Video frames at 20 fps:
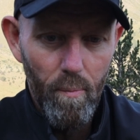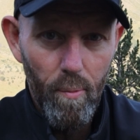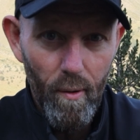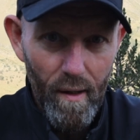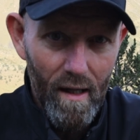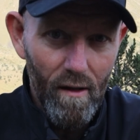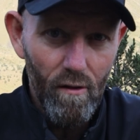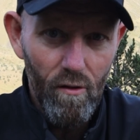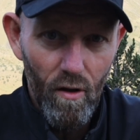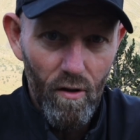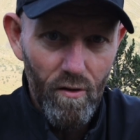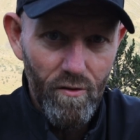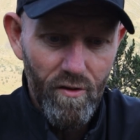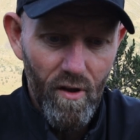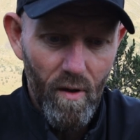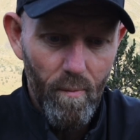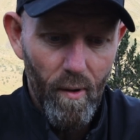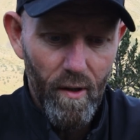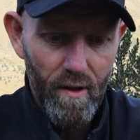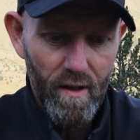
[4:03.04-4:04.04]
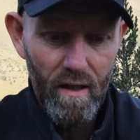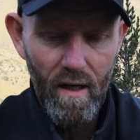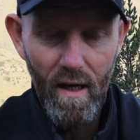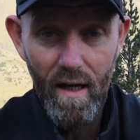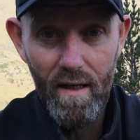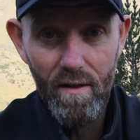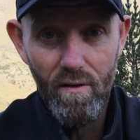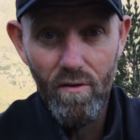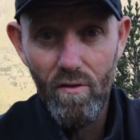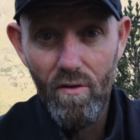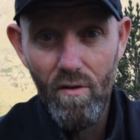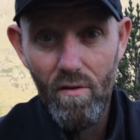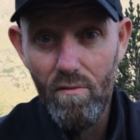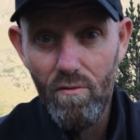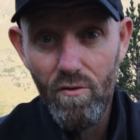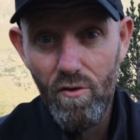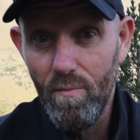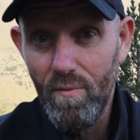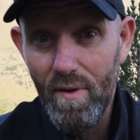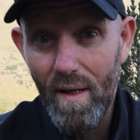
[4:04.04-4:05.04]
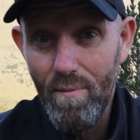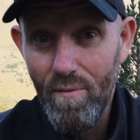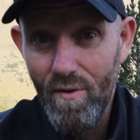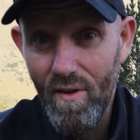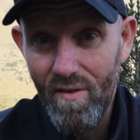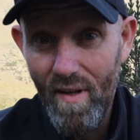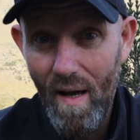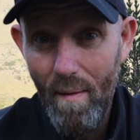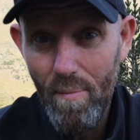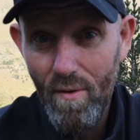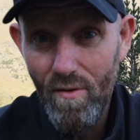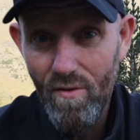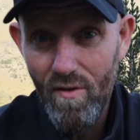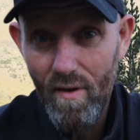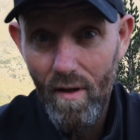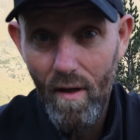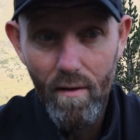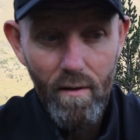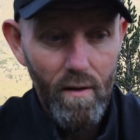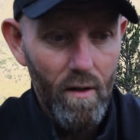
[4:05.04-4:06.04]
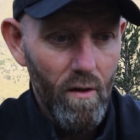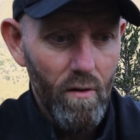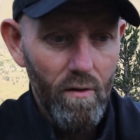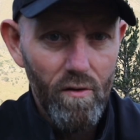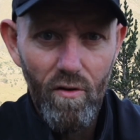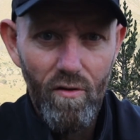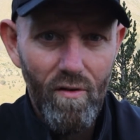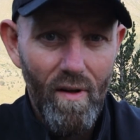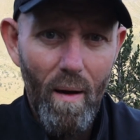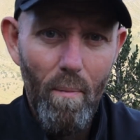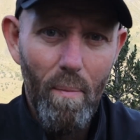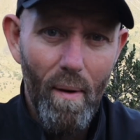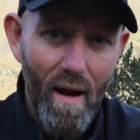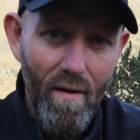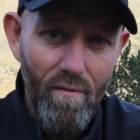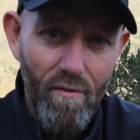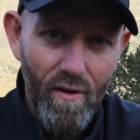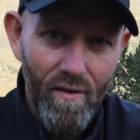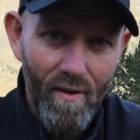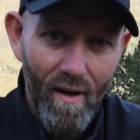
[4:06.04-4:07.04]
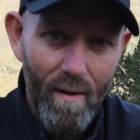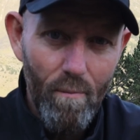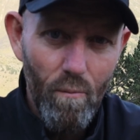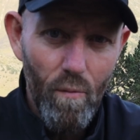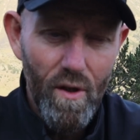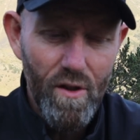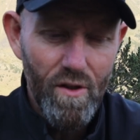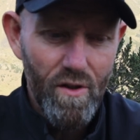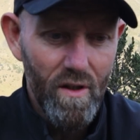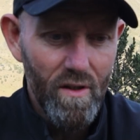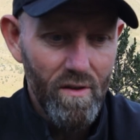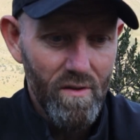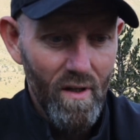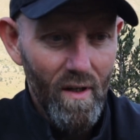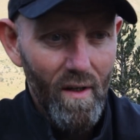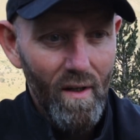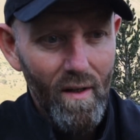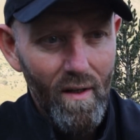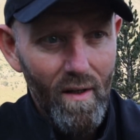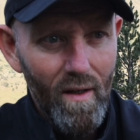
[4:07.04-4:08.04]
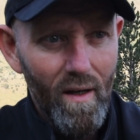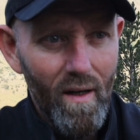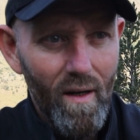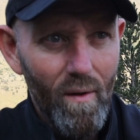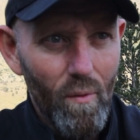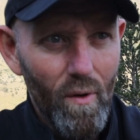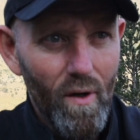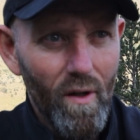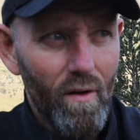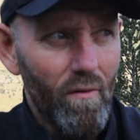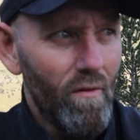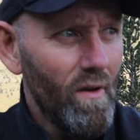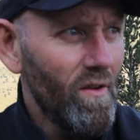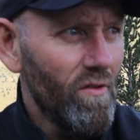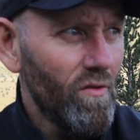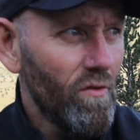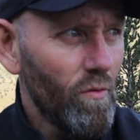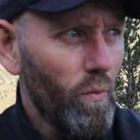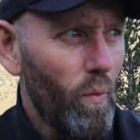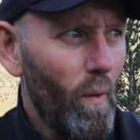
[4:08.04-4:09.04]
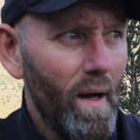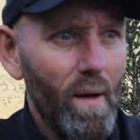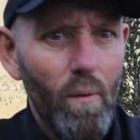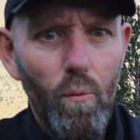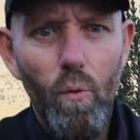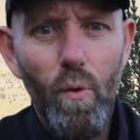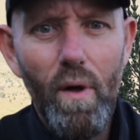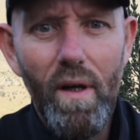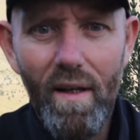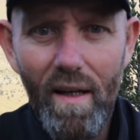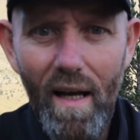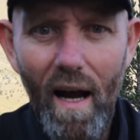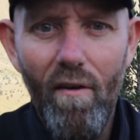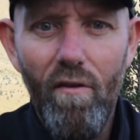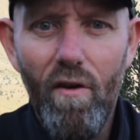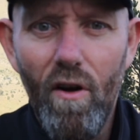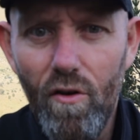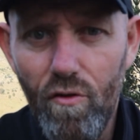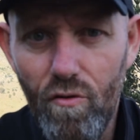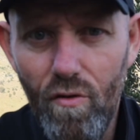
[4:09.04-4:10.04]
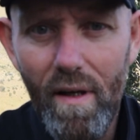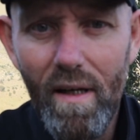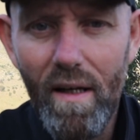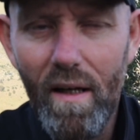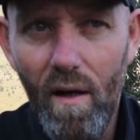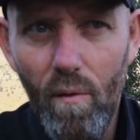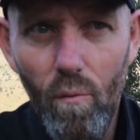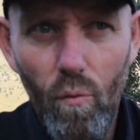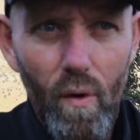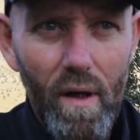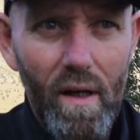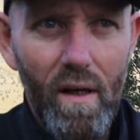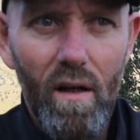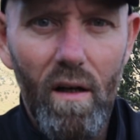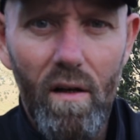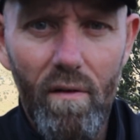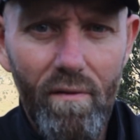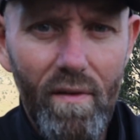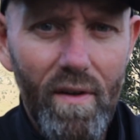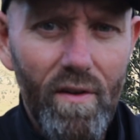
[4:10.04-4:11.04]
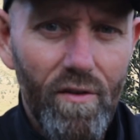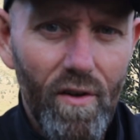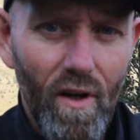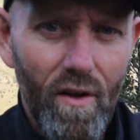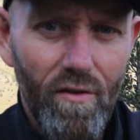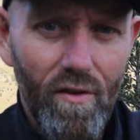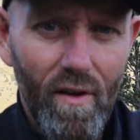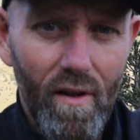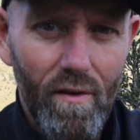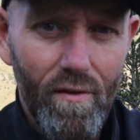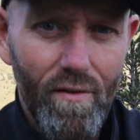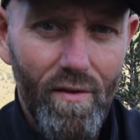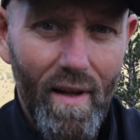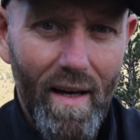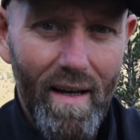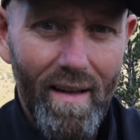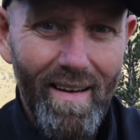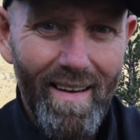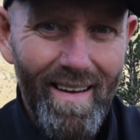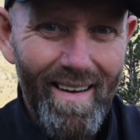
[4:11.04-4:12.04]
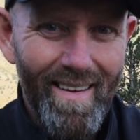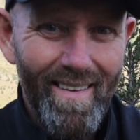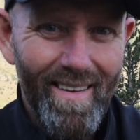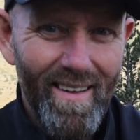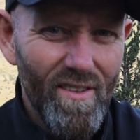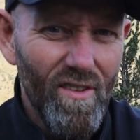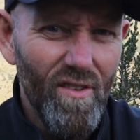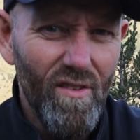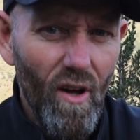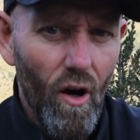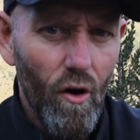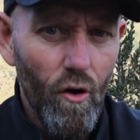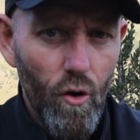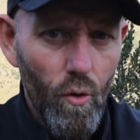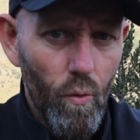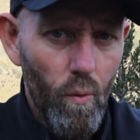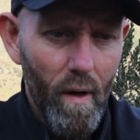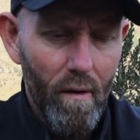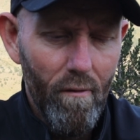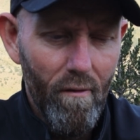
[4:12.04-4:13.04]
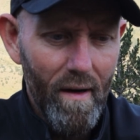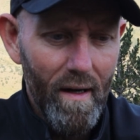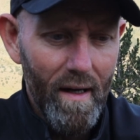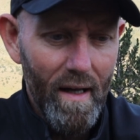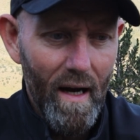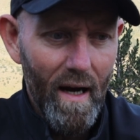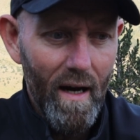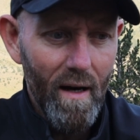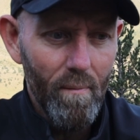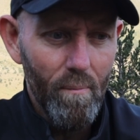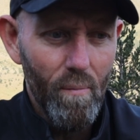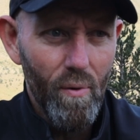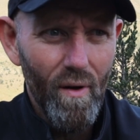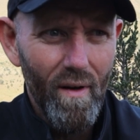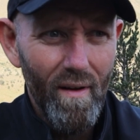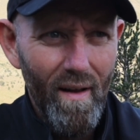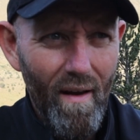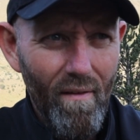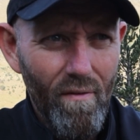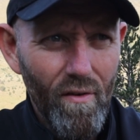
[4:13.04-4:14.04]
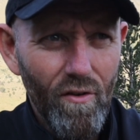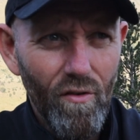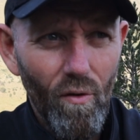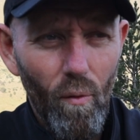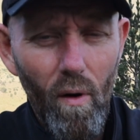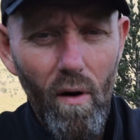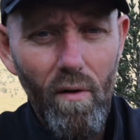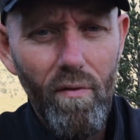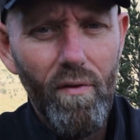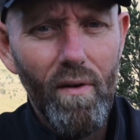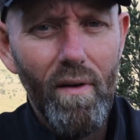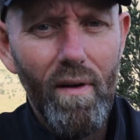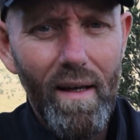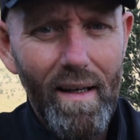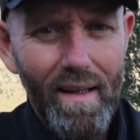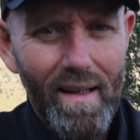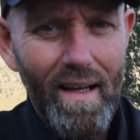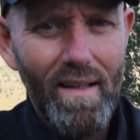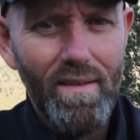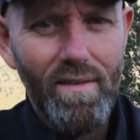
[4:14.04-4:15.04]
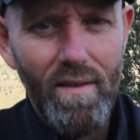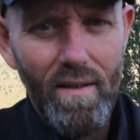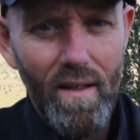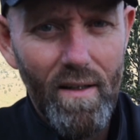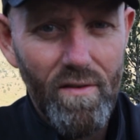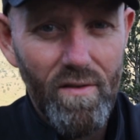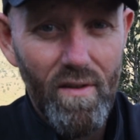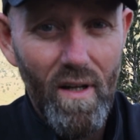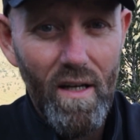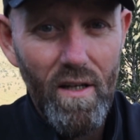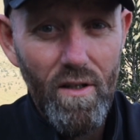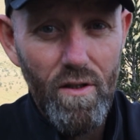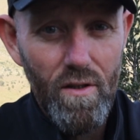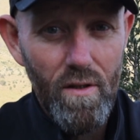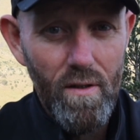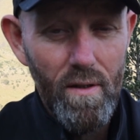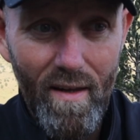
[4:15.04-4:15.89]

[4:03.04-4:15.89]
You put alcohol into your body and sometimes this happens to you. You know, it doesn't happen every time, which is one of the reasons why we carry on drinking, and we can convince ourselves that this is not who we really are. But every so often it gets to that stage.